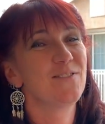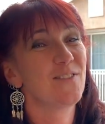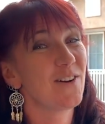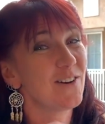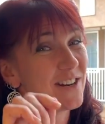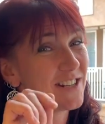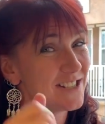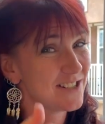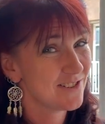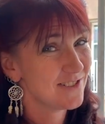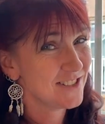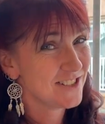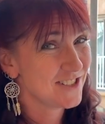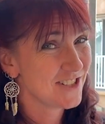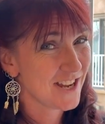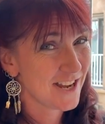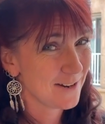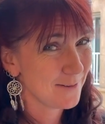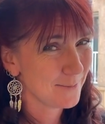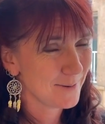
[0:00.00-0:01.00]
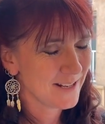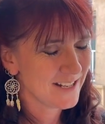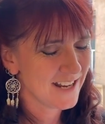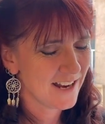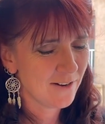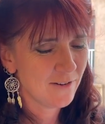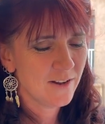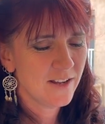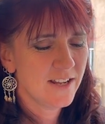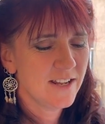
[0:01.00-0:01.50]
You've already turned the channel by
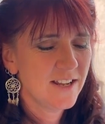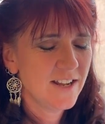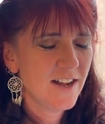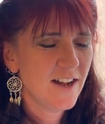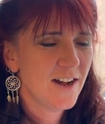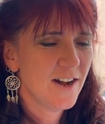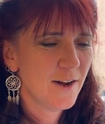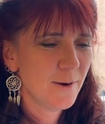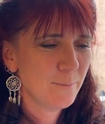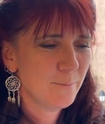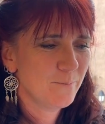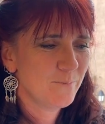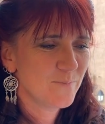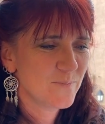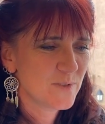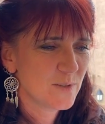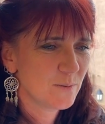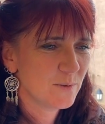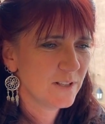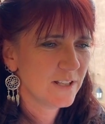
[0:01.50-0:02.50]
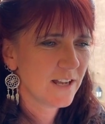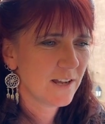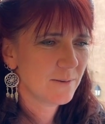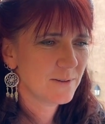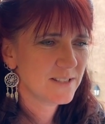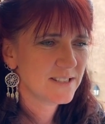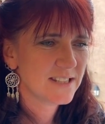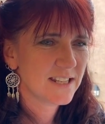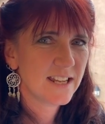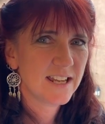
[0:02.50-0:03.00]
now. Um, so really, I
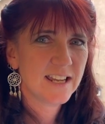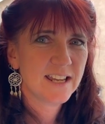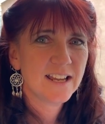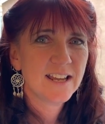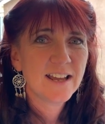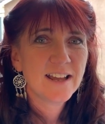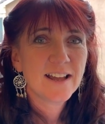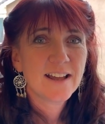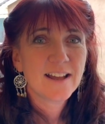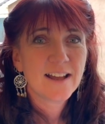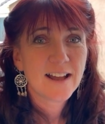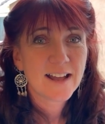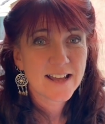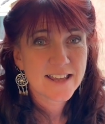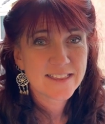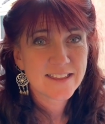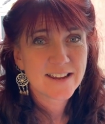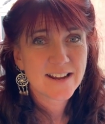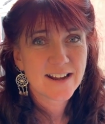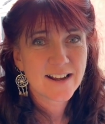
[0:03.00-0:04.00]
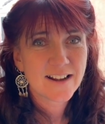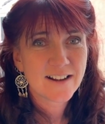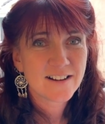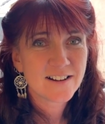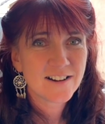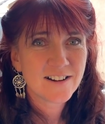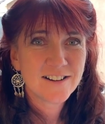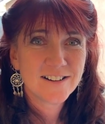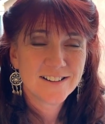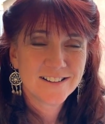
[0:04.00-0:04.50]
would say, hi there.
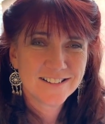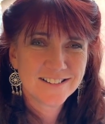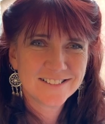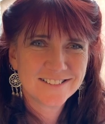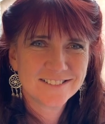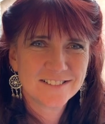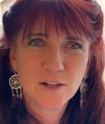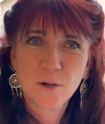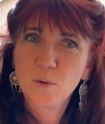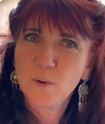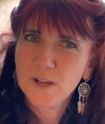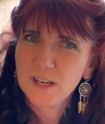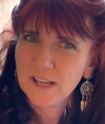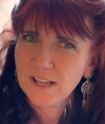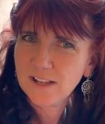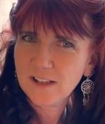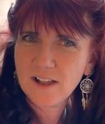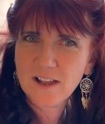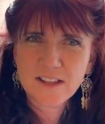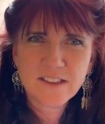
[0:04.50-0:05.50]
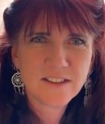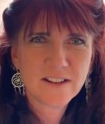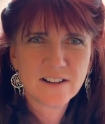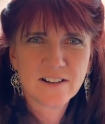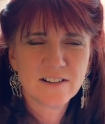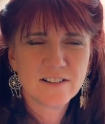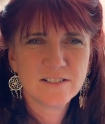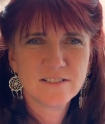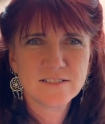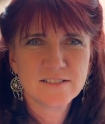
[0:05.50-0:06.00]
Oh, I like hi
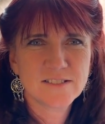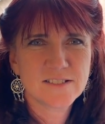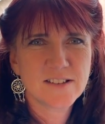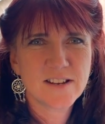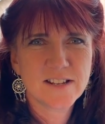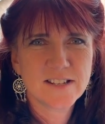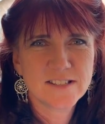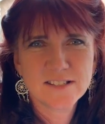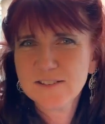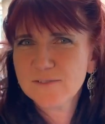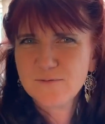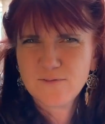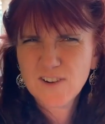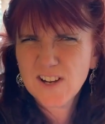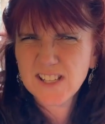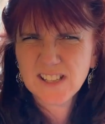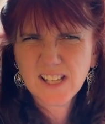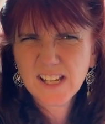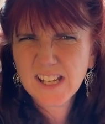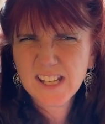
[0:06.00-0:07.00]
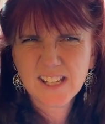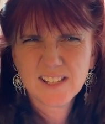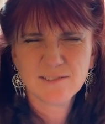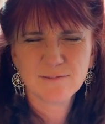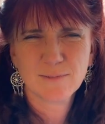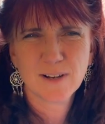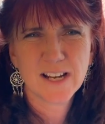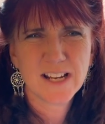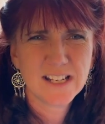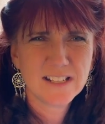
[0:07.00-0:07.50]
there. It's nice and friendly.
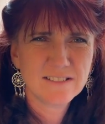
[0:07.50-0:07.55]
Right?